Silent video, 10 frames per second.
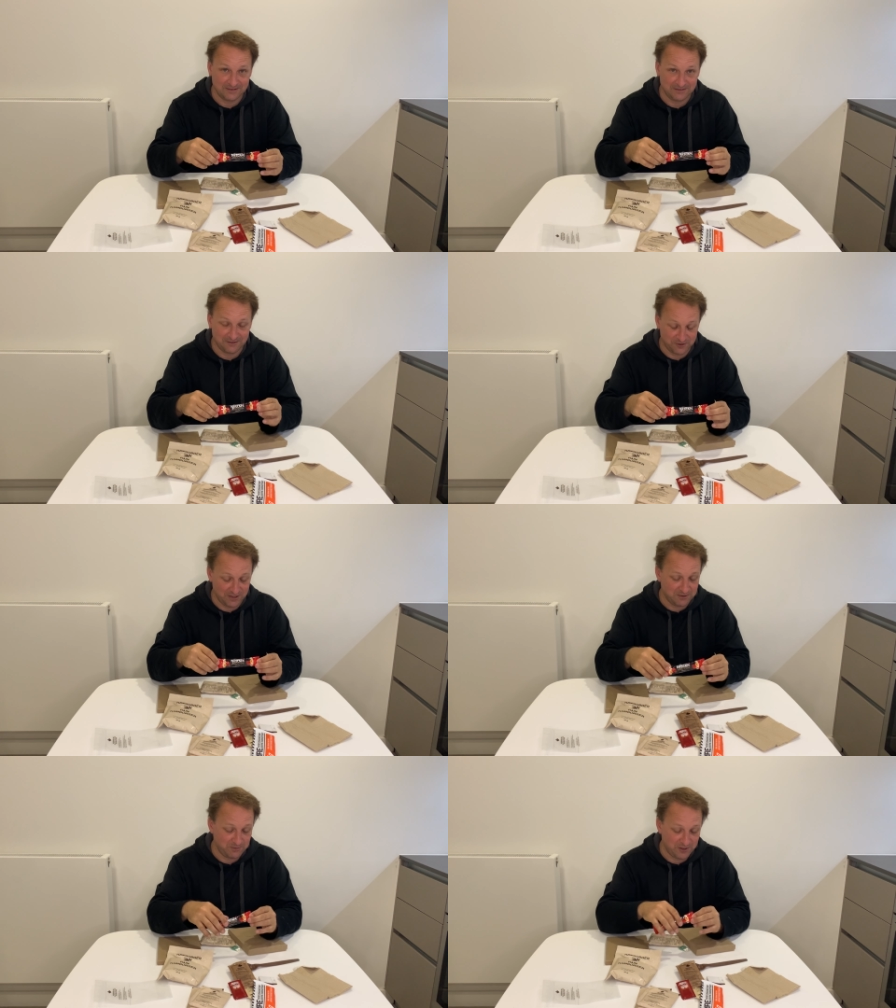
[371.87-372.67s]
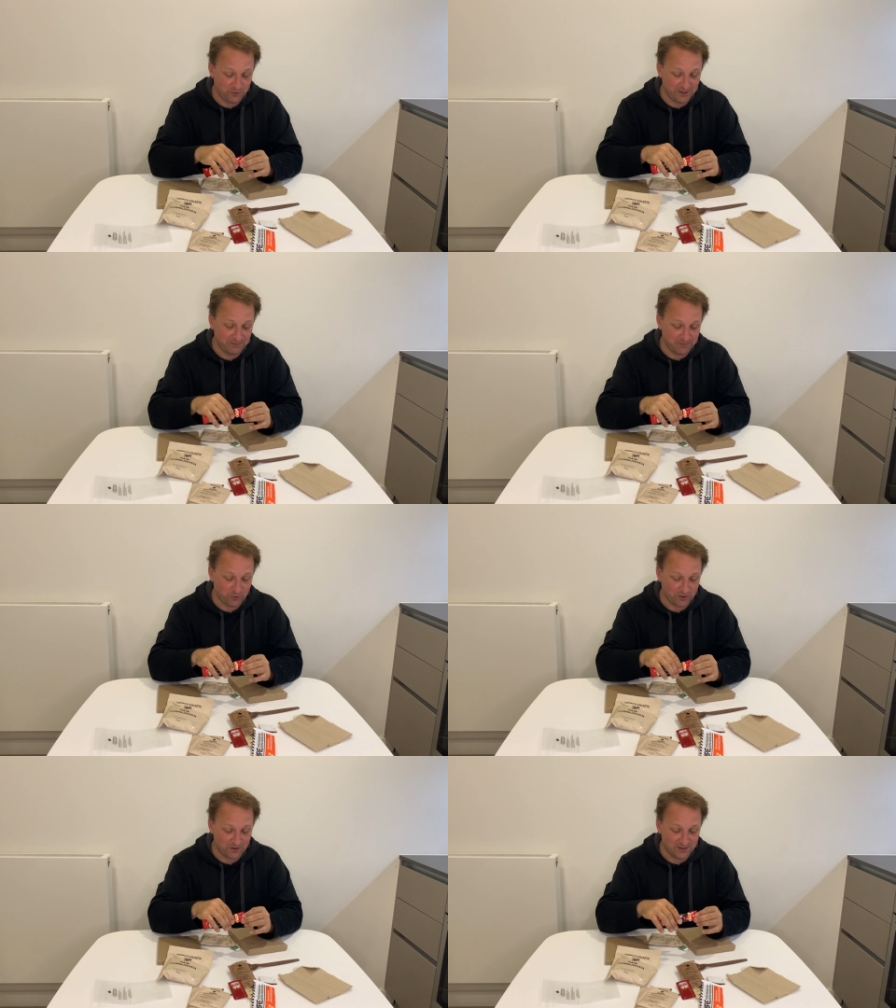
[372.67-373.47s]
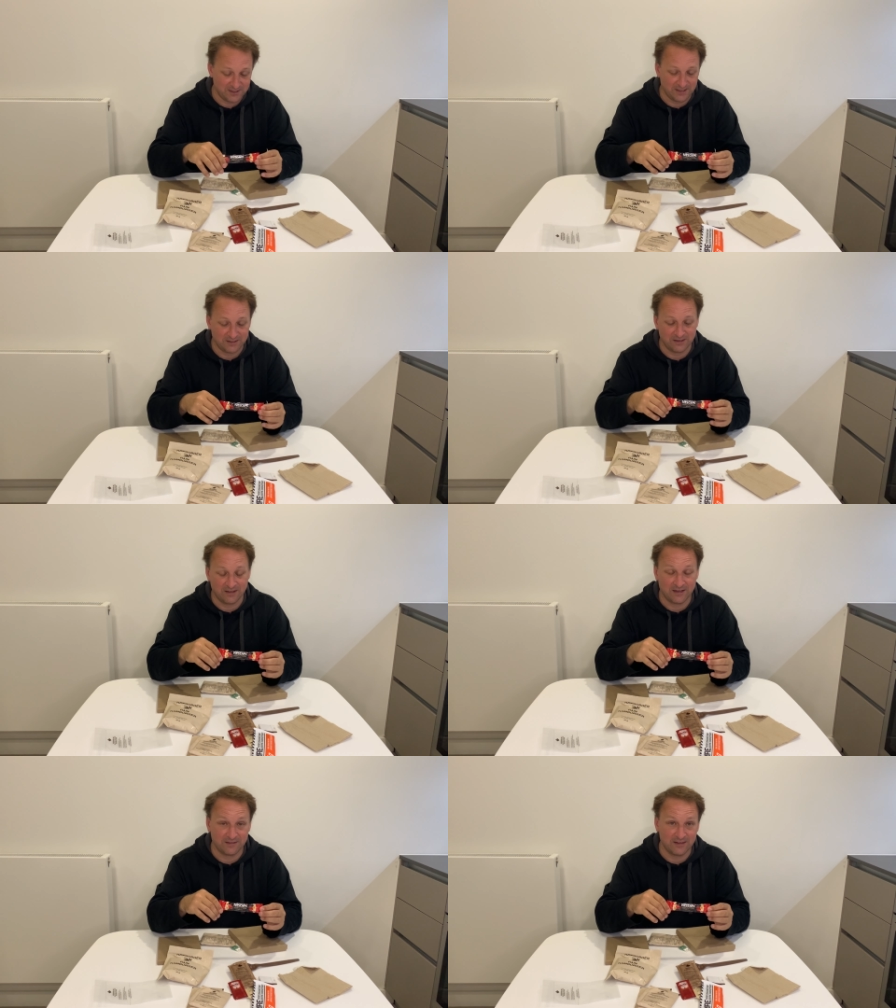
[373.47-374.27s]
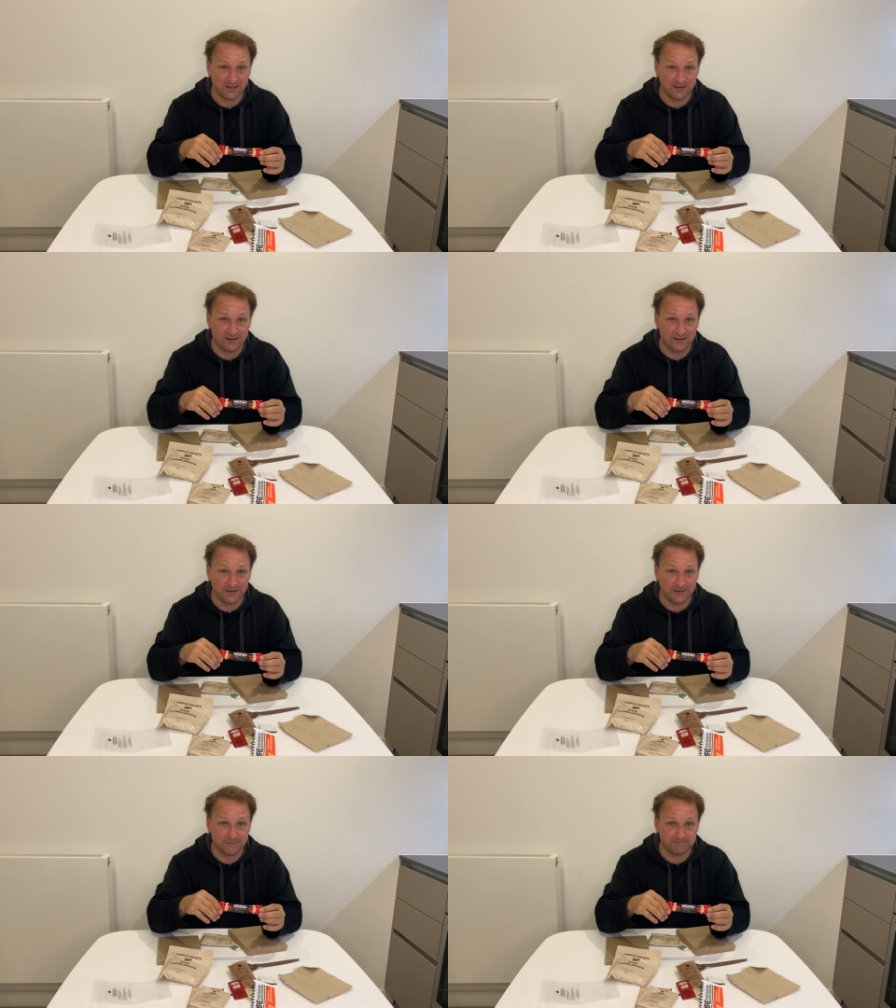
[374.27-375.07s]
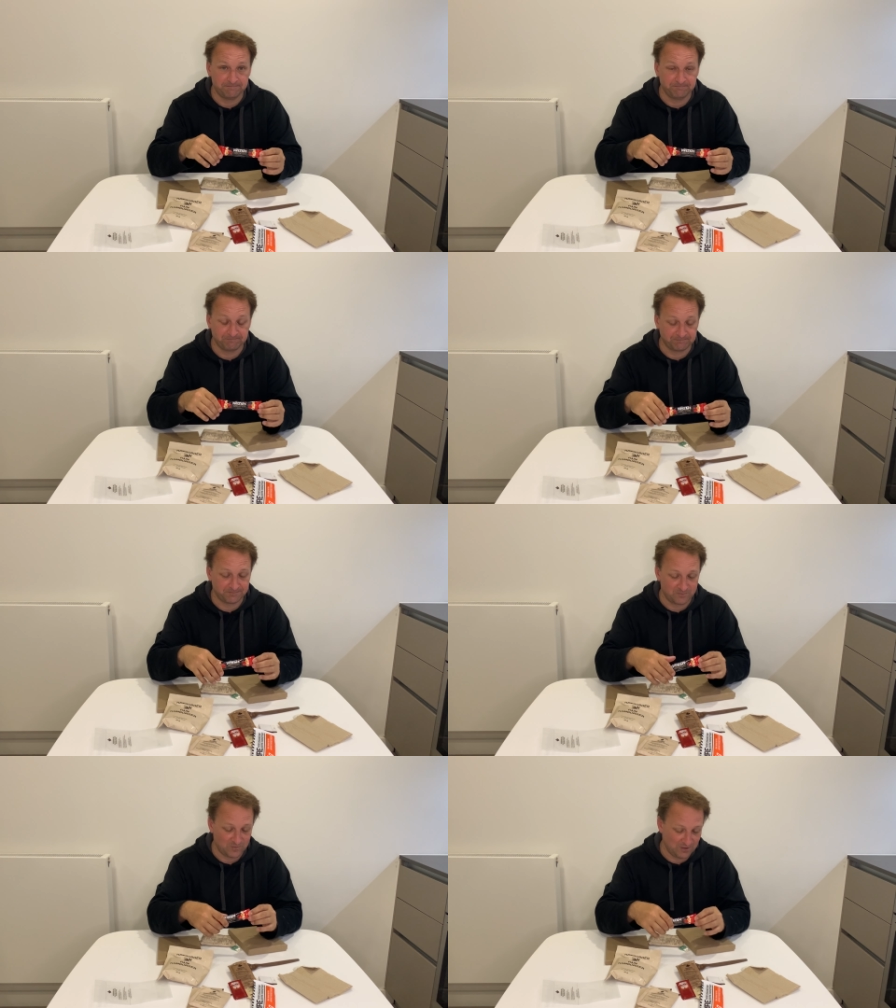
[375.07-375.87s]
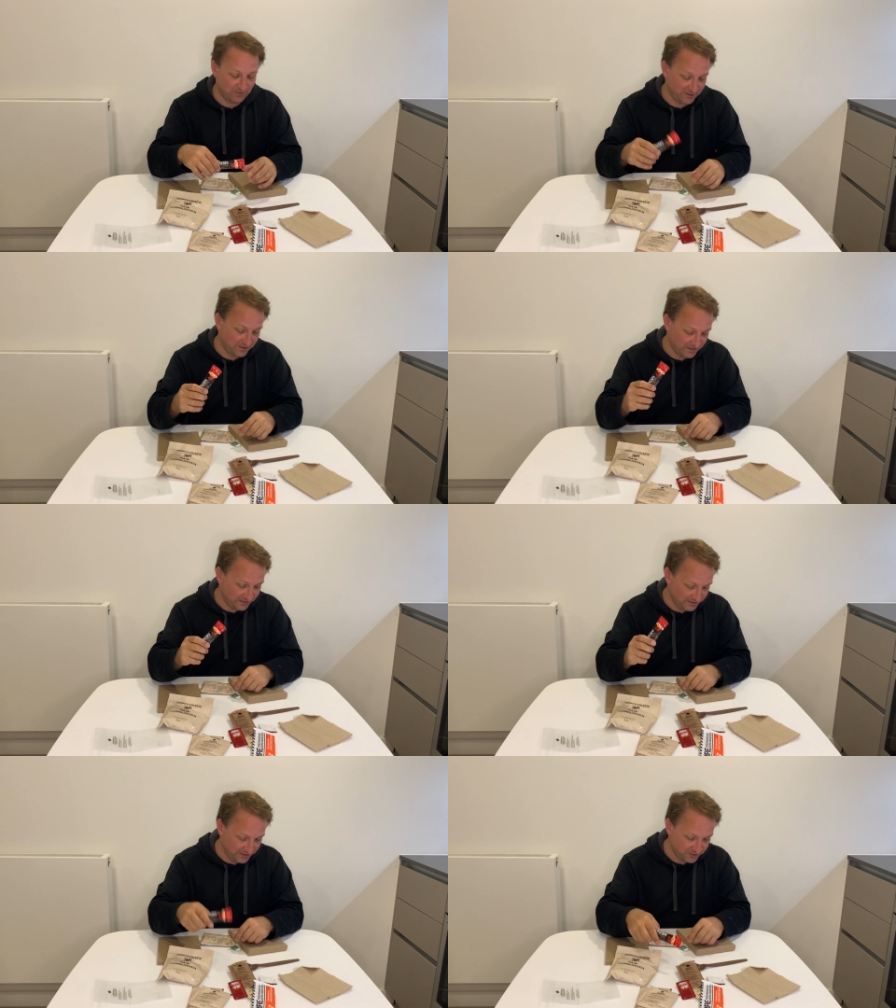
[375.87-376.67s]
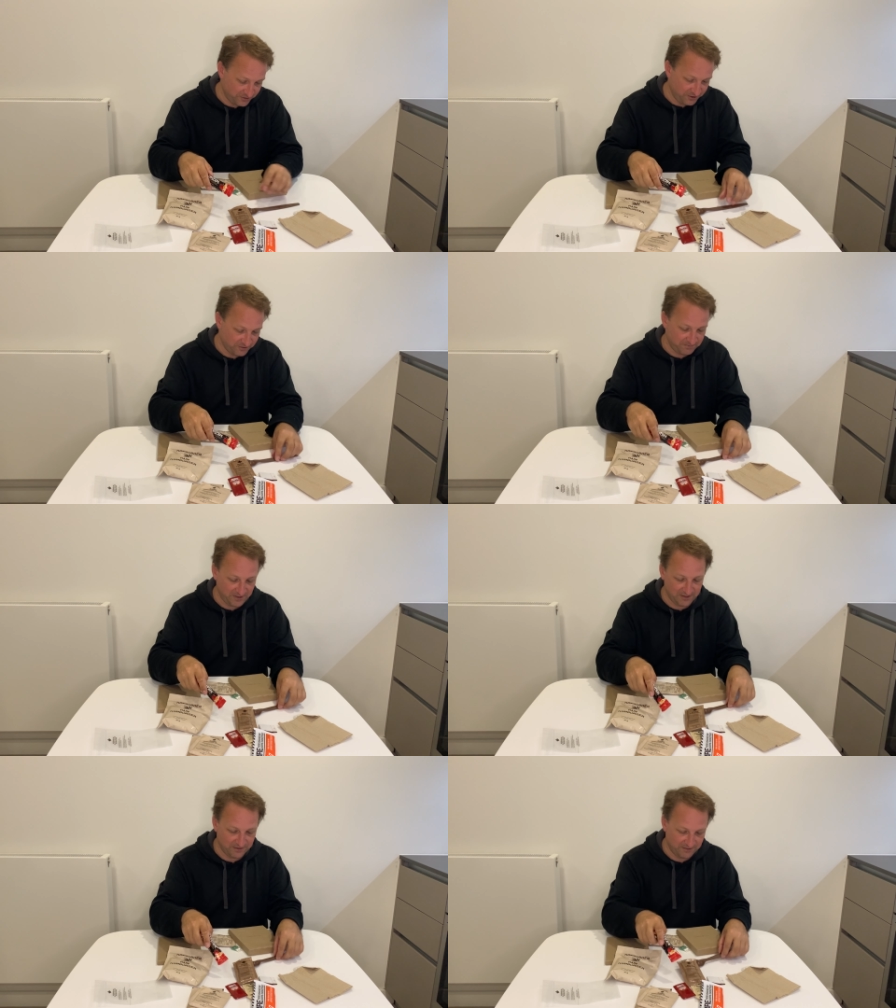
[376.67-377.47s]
There seems to be quite a bit more content in that than what you get in Eastern European